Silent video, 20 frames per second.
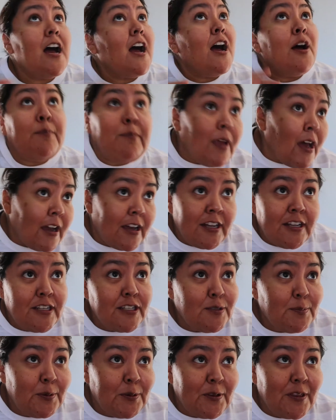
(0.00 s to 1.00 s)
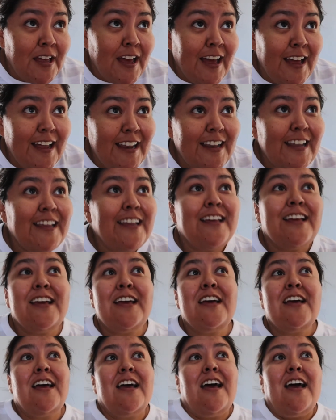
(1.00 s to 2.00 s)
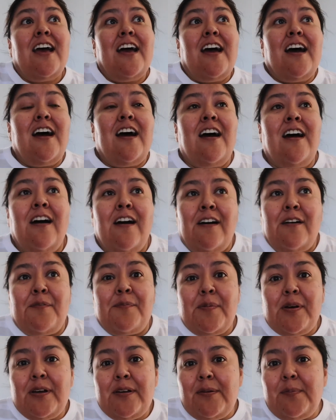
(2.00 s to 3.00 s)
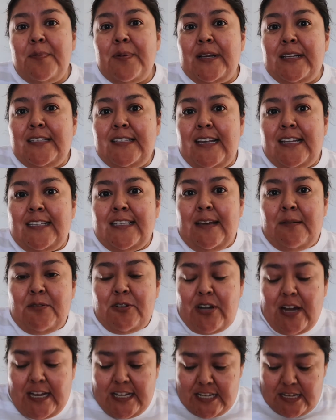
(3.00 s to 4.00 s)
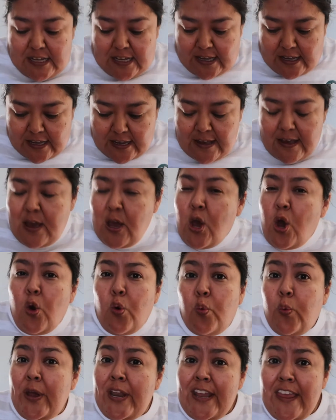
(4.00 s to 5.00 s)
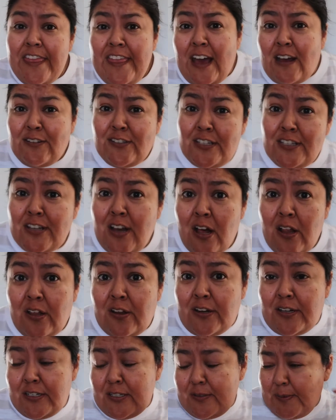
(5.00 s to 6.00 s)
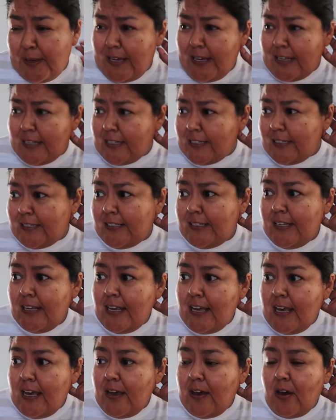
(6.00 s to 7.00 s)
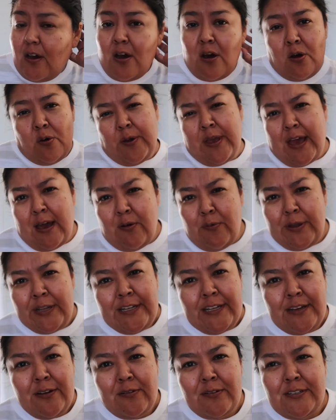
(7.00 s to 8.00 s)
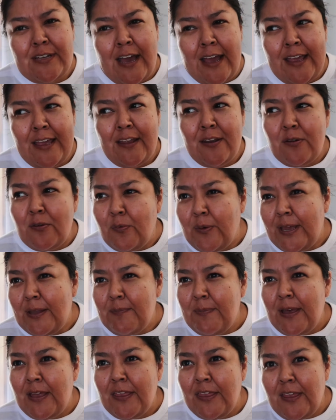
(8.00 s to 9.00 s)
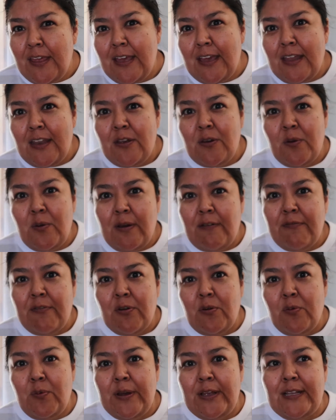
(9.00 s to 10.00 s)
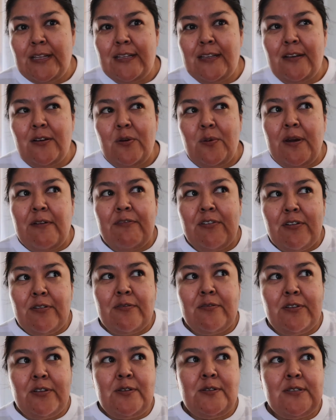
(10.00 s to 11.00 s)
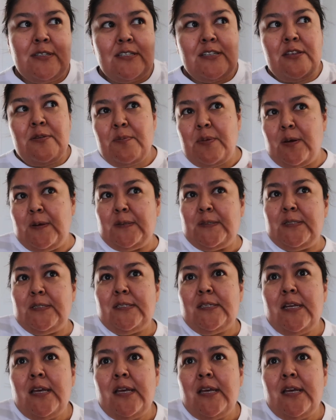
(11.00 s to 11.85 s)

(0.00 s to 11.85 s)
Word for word: i'm not gonna dispute that um but since i'm trying to win a thousand dollars because Oh yeah, we did a diet weight bet thing and whoever win, whoever loses the most